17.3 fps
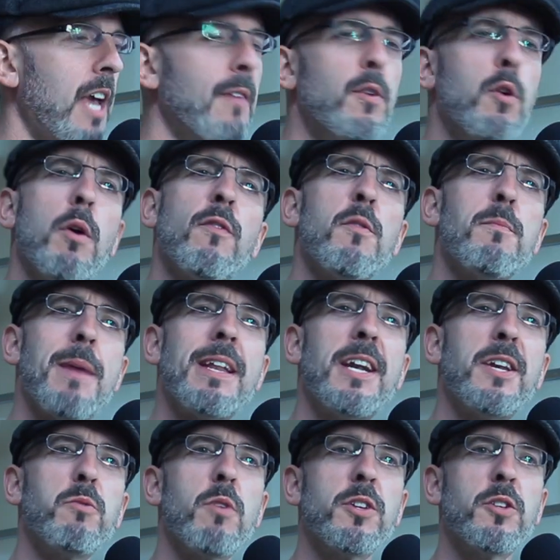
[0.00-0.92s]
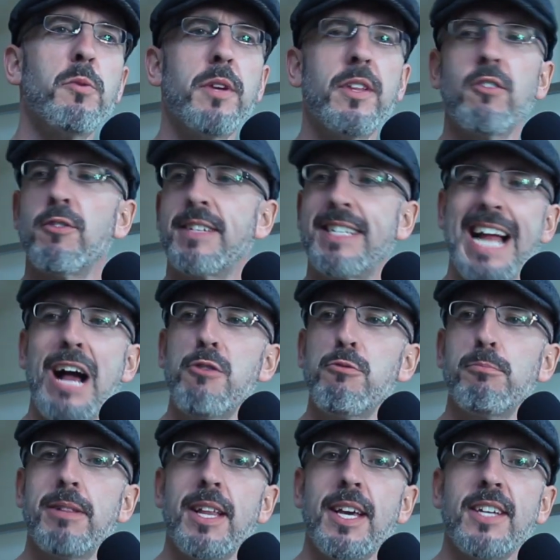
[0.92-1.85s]
Have you ever met anyone who either
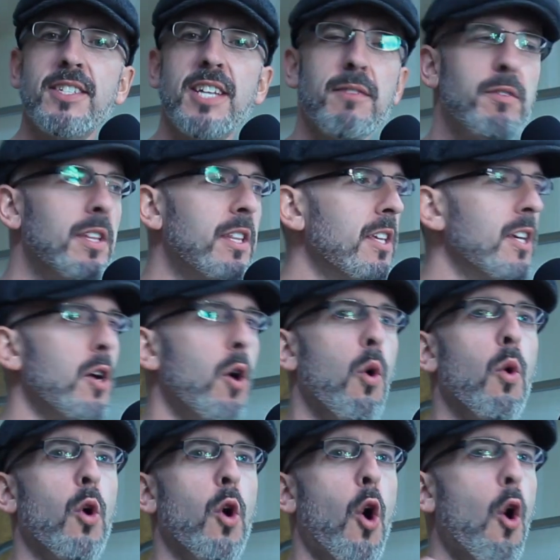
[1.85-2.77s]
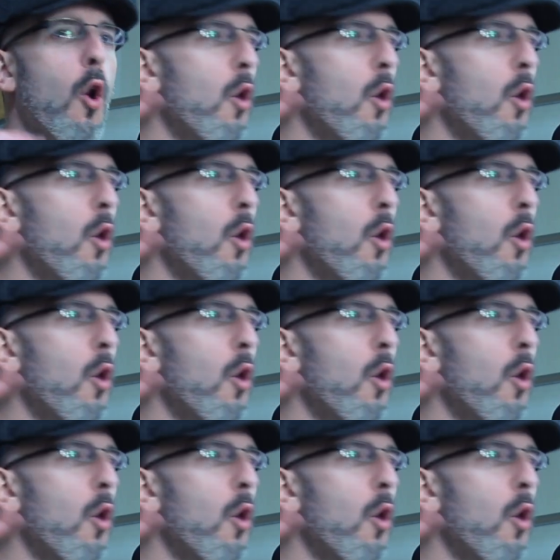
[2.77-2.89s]
downplays everything or